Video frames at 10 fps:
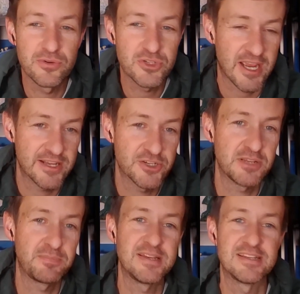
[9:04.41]

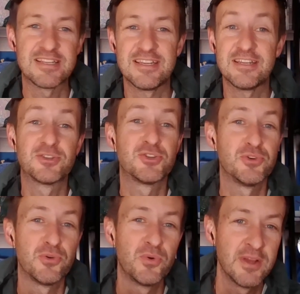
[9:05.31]
ChatGPT
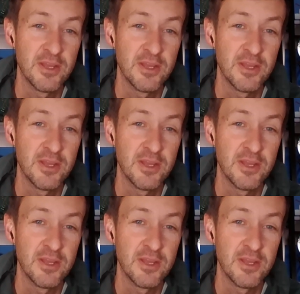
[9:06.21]
to